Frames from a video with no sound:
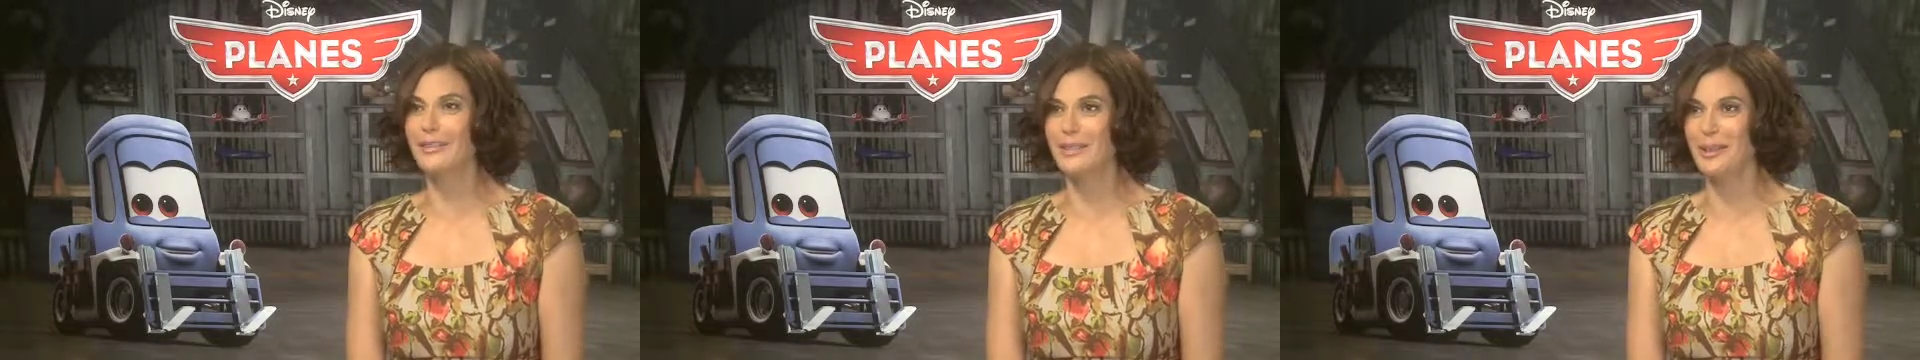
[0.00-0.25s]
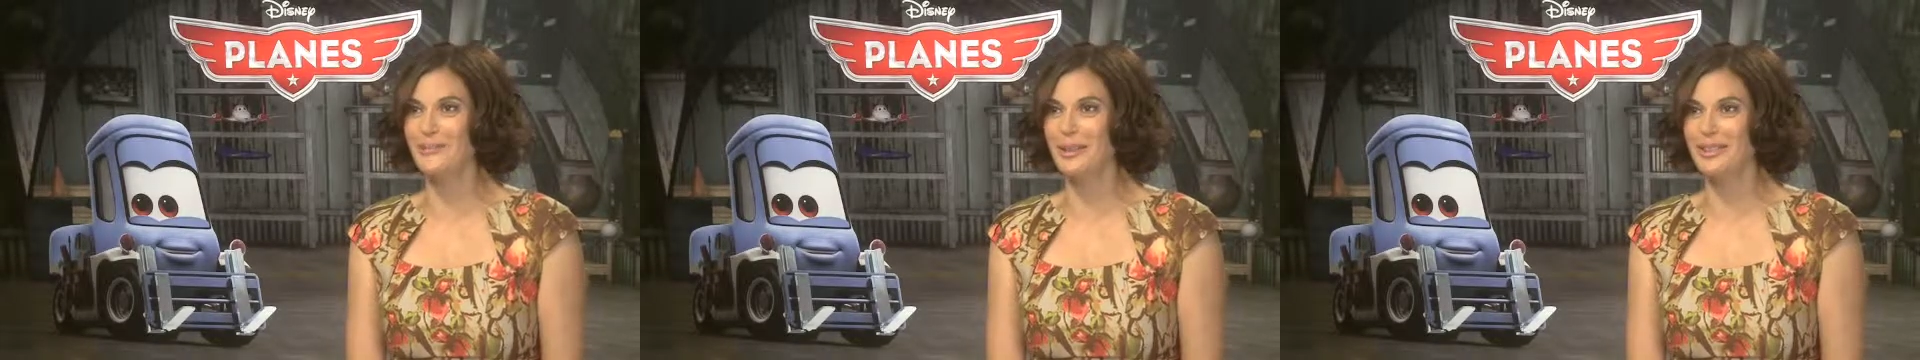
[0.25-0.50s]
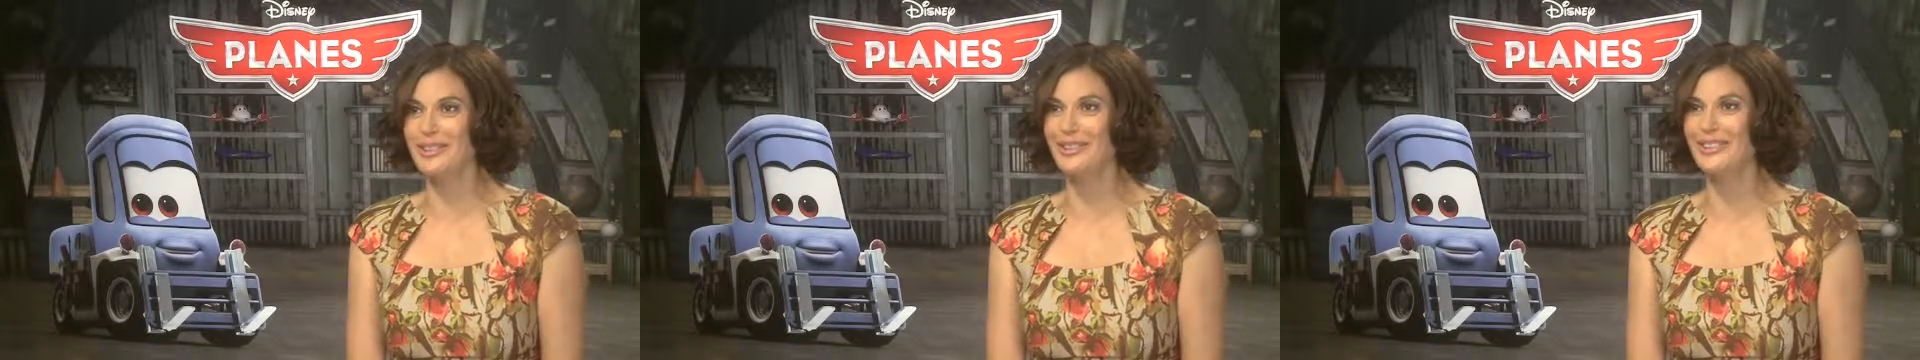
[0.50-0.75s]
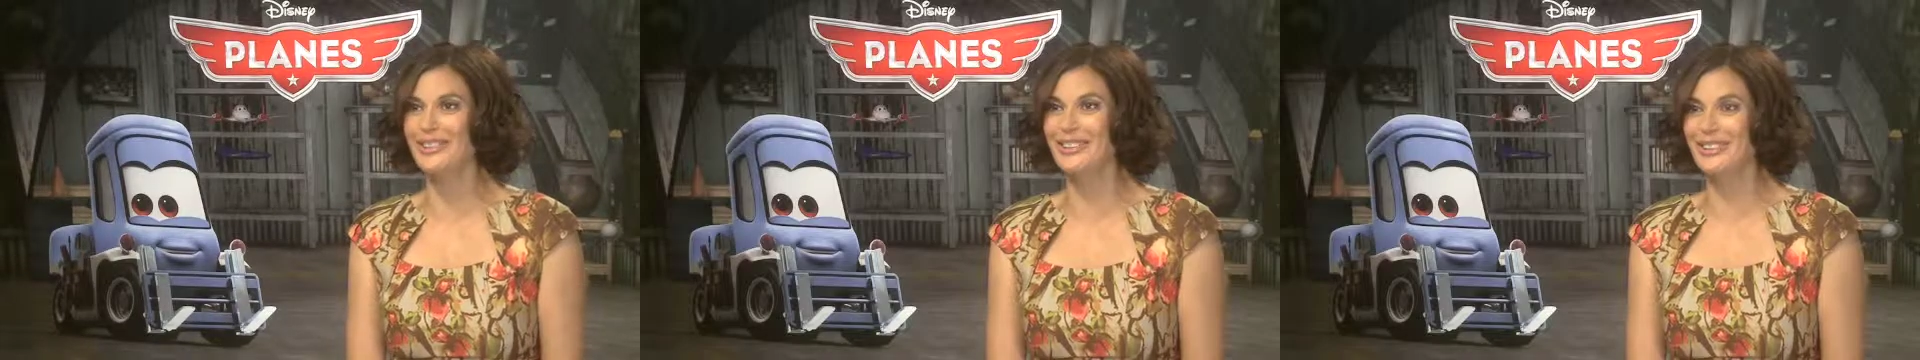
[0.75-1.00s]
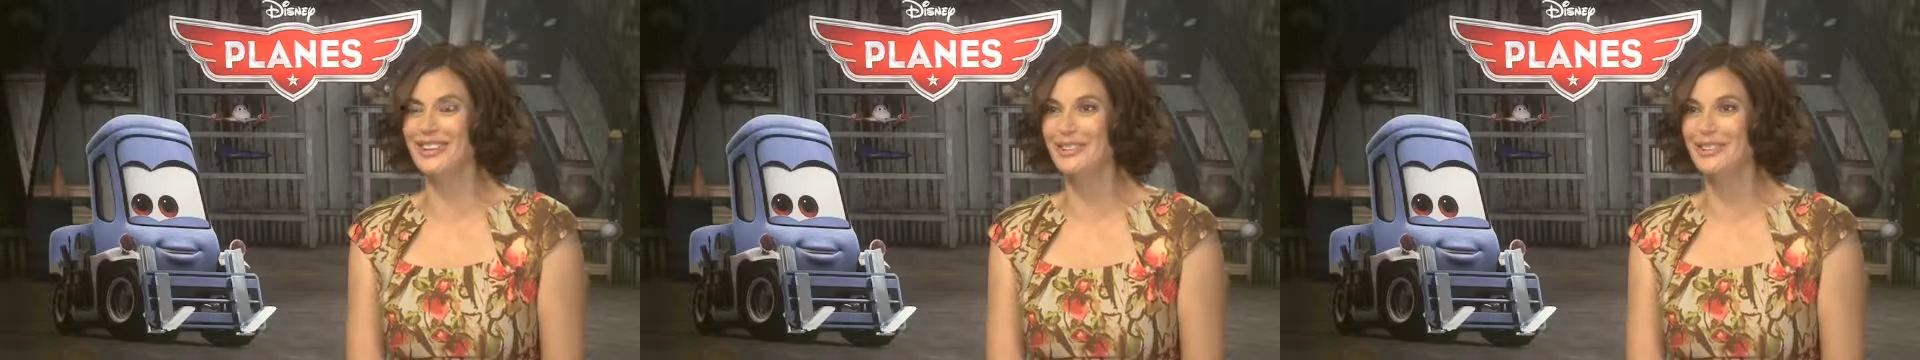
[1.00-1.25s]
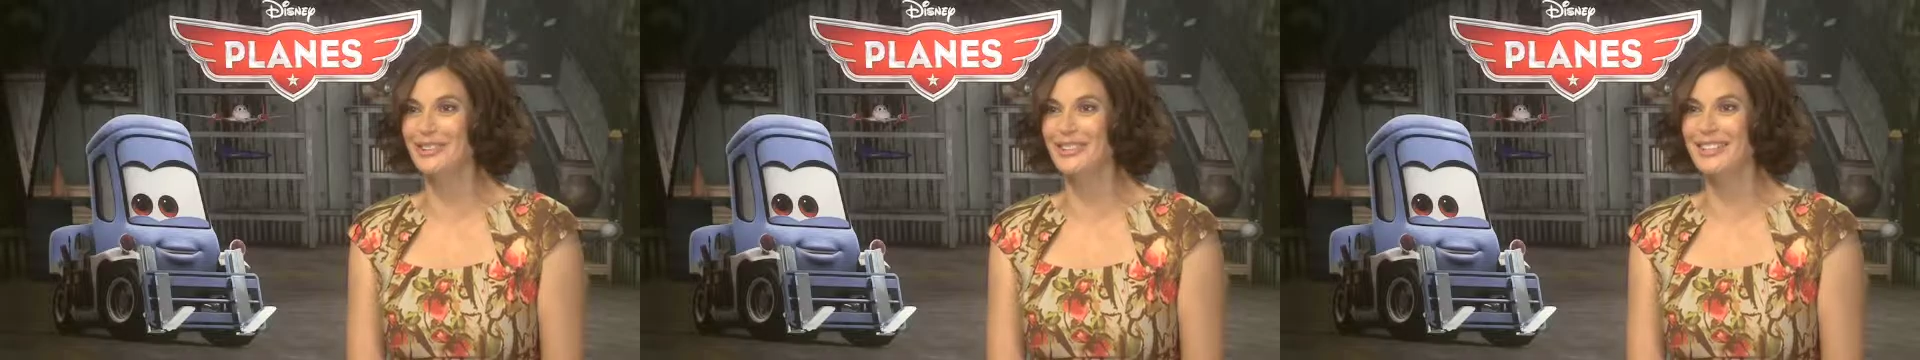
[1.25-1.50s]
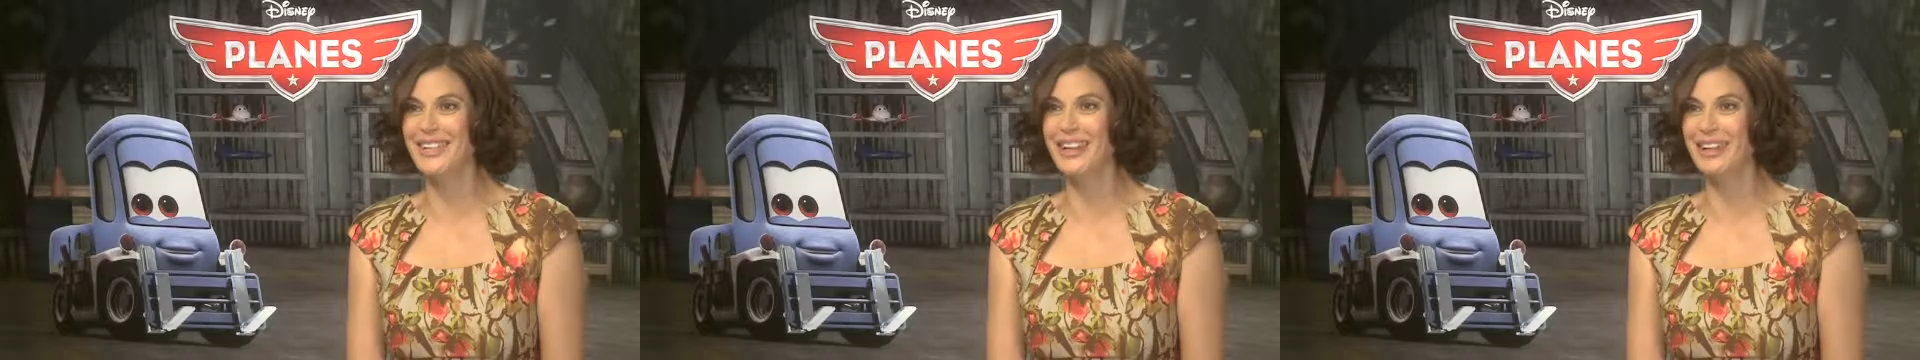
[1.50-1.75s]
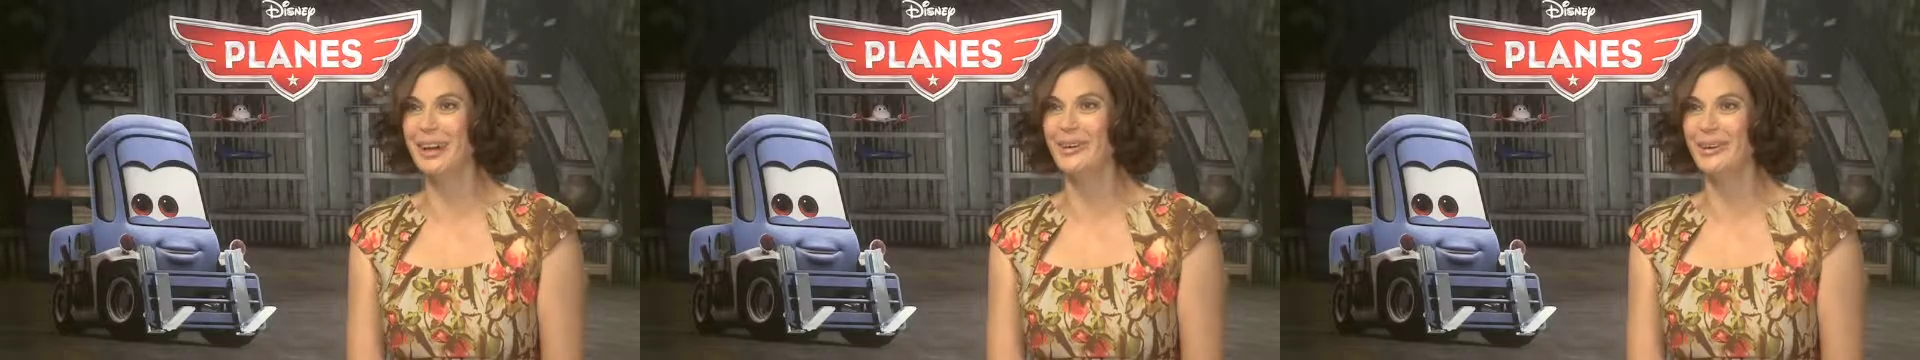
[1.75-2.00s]
of someone to look good after a
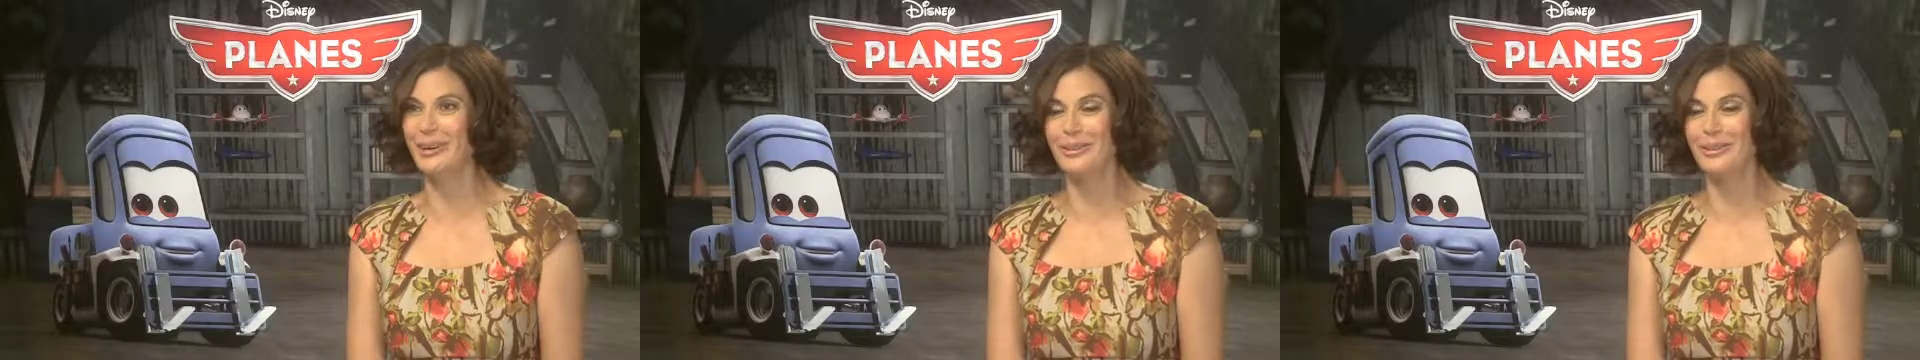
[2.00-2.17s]
10-hour